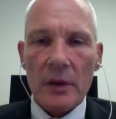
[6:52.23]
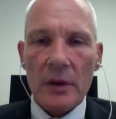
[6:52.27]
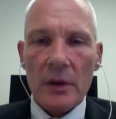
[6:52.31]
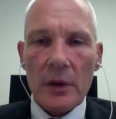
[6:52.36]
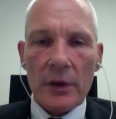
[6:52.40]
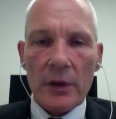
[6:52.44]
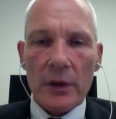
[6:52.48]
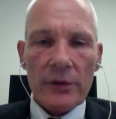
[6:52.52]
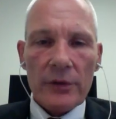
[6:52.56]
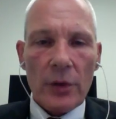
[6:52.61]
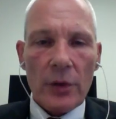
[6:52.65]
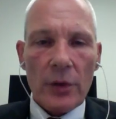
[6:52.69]

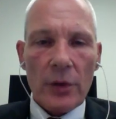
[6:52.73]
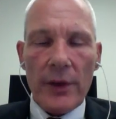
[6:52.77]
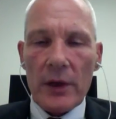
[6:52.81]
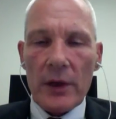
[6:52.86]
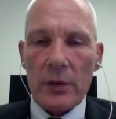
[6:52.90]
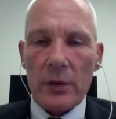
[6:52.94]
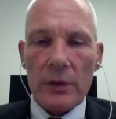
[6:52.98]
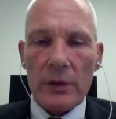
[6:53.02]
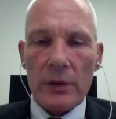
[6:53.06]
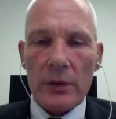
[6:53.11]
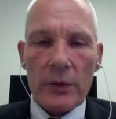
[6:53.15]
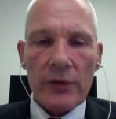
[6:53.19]
So they could
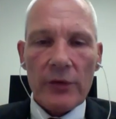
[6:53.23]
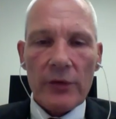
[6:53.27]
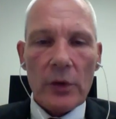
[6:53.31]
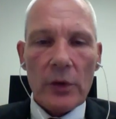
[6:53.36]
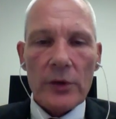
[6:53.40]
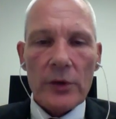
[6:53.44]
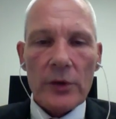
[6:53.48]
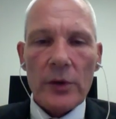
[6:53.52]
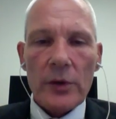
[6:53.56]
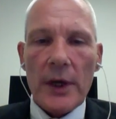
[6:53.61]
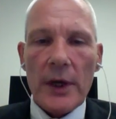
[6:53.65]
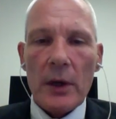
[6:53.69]
resort
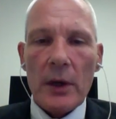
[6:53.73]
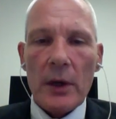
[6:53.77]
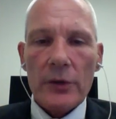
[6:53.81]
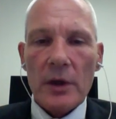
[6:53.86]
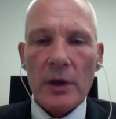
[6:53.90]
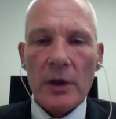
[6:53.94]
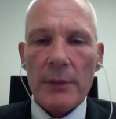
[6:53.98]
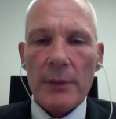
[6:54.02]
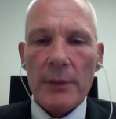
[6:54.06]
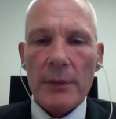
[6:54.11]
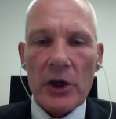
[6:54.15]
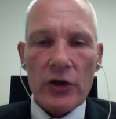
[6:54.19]
to
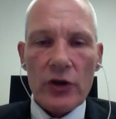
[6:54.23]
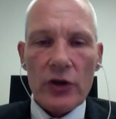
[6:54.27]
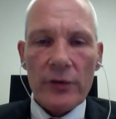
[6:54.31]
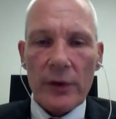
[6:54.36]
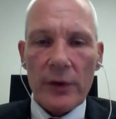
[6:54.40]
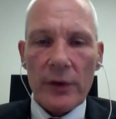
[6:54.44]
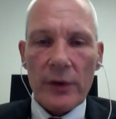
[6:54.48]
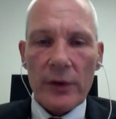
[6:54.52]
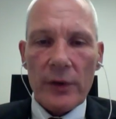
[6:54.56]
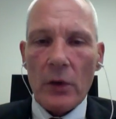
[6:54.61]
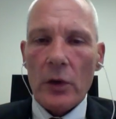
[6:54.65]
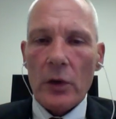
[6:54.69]
countermeasures
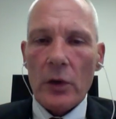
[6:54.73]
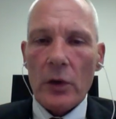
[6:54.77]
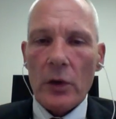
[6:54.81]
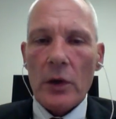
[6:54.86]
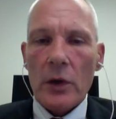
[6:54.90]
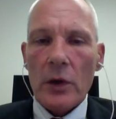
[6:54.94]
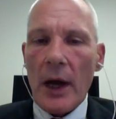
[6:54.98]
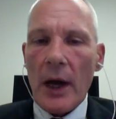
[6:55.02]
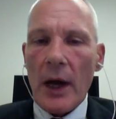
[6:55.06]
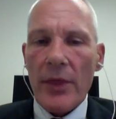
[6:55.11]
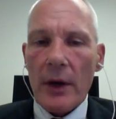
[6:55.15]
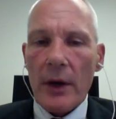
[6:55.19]
and all
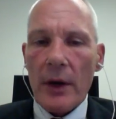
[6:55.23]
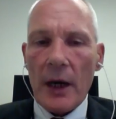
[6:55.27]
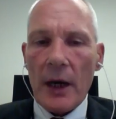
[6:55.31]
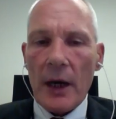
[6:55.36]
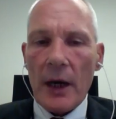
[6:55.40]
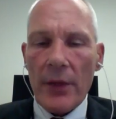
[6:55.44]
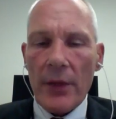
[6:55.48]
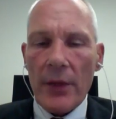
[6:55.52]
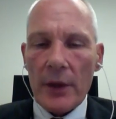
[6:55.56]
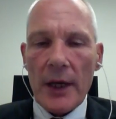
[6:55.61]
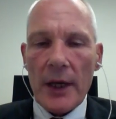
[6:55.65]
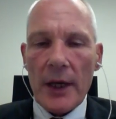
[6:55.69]
other
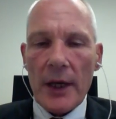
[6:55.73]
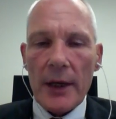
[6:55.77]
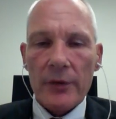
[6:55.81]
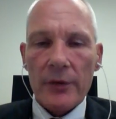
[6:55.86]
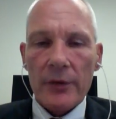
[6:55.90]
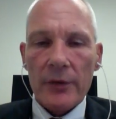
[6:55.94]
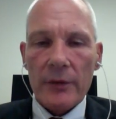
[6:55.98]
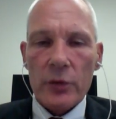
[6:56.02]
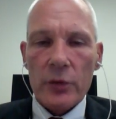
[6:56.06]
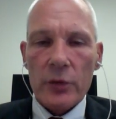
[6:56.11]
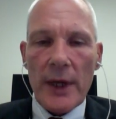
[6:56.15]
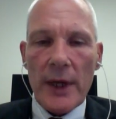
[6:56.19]
kinds
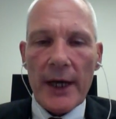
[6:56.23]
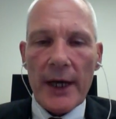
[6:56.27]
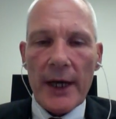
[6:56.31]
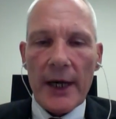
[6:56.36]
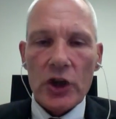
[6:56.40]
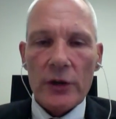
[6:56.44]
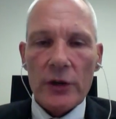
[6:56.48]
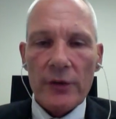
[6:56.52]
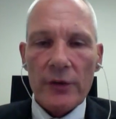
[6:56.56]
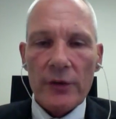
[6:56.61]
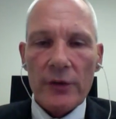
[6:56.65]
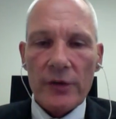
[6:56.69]
of
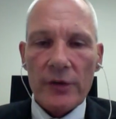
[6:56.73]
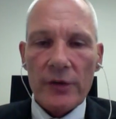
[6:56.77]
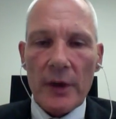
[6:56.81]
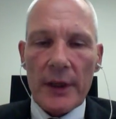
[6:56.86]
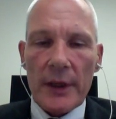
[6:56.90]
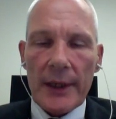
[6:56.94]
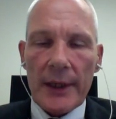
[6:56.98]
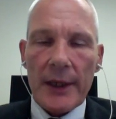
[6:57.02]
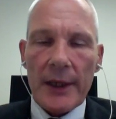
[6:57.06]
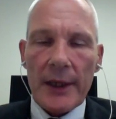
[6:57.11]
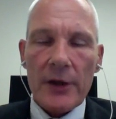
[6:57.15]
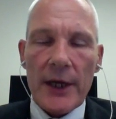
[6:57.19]
reactions
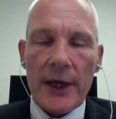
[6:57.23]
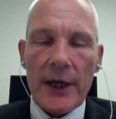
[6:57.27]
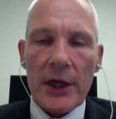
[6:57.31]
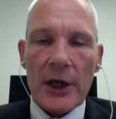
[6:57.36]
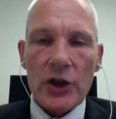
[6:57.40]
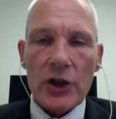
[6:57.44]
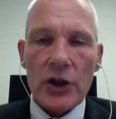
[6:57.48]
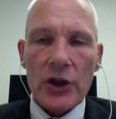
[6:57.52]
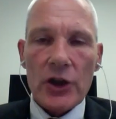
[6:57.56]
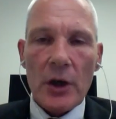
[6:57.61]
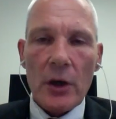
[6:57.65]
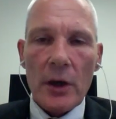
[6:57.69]

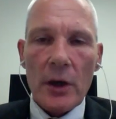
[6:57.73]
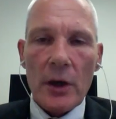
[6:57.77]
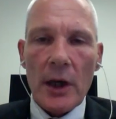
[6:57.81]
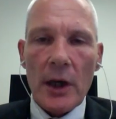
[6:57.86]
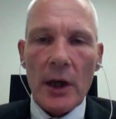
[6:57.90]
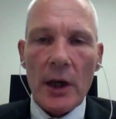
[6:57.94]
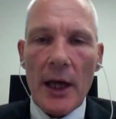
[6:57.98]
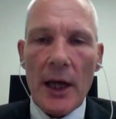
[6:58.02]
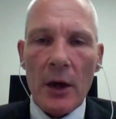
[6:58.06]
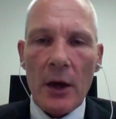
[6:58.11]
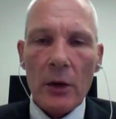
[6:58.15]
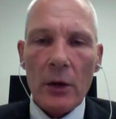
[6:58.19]
international law
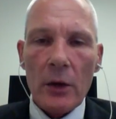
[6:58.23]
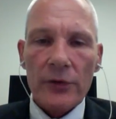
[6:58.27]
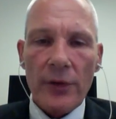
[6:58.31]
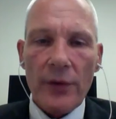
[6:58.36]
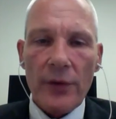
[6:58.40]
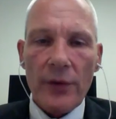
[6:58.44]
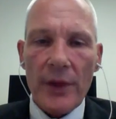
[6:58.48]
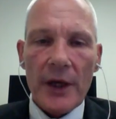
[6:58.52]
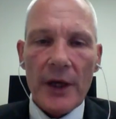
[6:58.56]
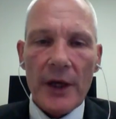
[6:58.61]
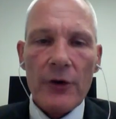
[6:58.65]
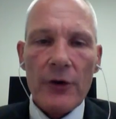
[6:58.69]
allows the
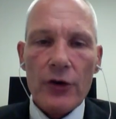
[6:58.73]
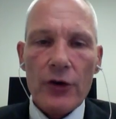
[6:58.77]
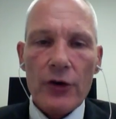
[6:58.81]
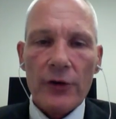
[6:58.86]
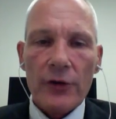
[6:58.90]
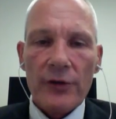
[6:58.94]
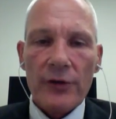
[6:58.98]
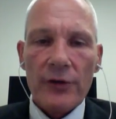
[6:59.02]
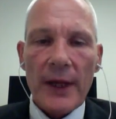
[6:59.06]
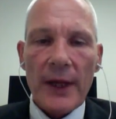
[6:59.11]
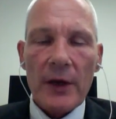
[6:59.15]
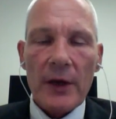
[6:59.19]
injured
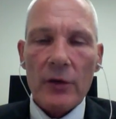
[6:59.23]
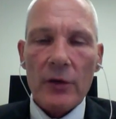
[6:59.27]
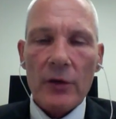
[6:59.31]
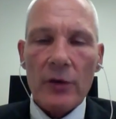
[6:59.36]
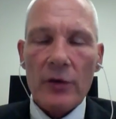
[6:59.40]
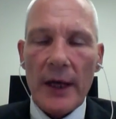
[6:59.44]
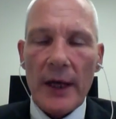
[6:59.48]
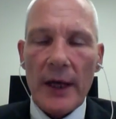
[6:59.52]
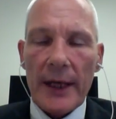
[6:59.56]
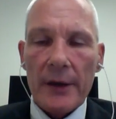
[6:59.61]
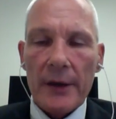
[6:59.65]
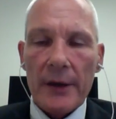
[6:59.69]
state to
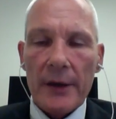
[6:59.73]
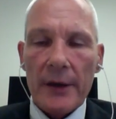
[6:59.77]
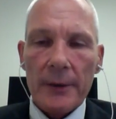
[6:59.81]
take.